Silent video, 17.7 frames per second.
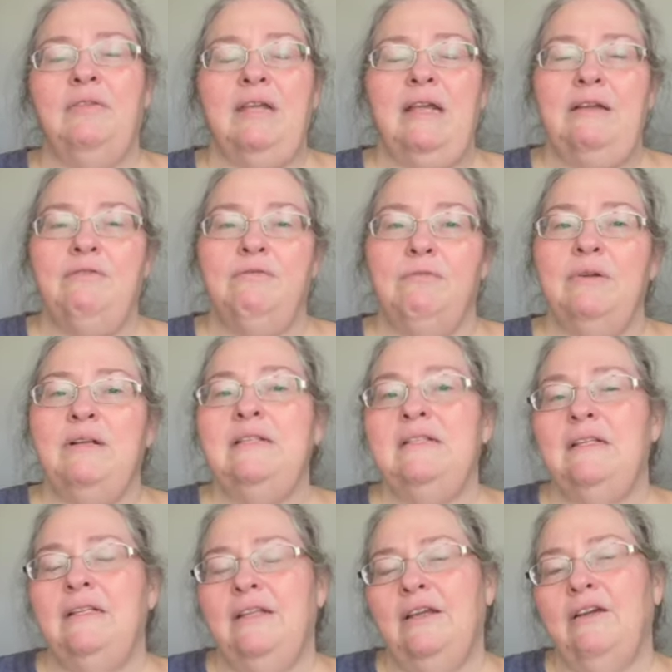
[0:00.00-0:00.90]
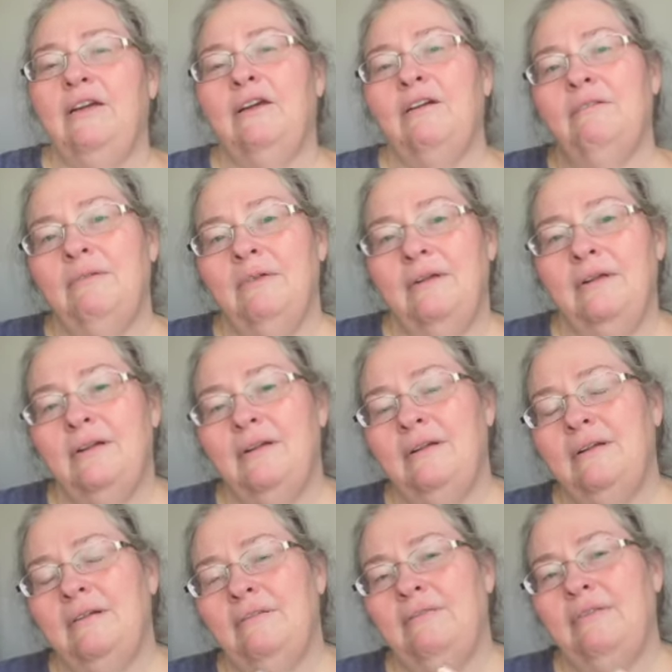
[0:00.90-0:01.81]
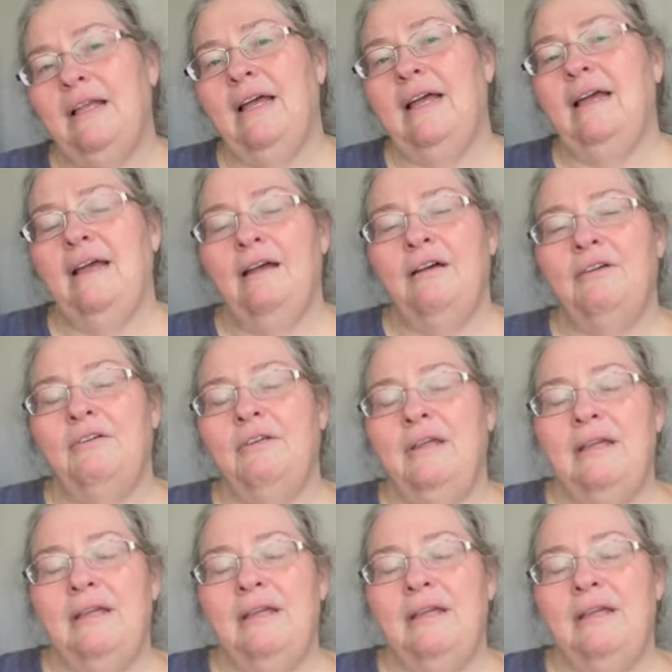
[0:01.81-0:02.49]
They've rented their flat out